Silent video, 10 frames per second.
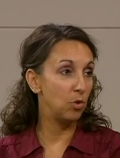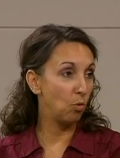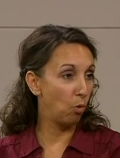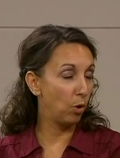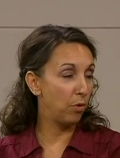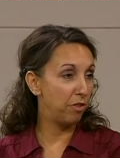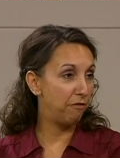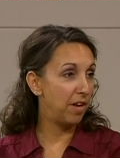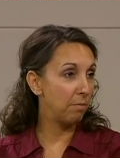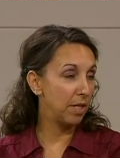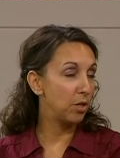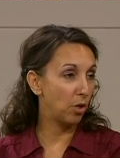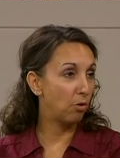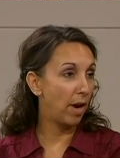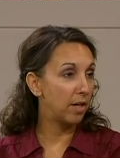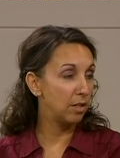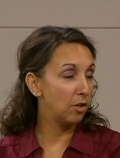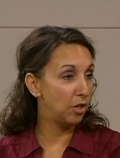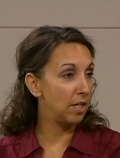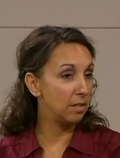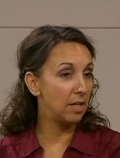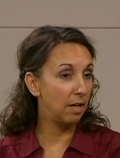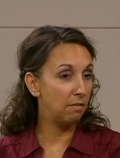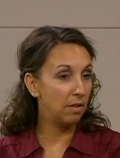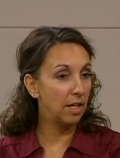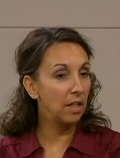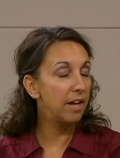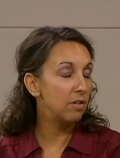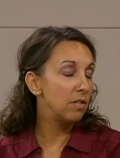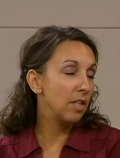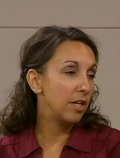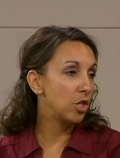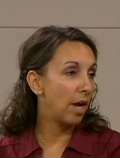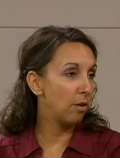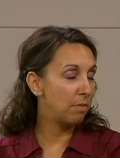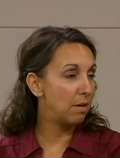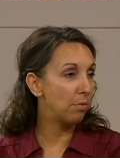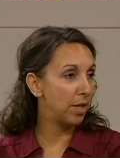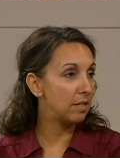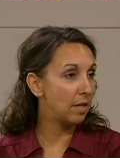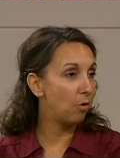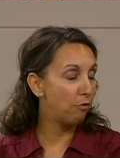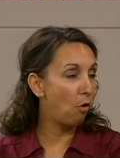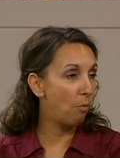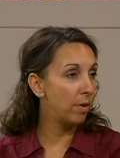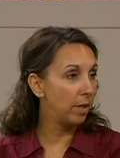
to work with the family to correct the things that led to that child being placed out of home.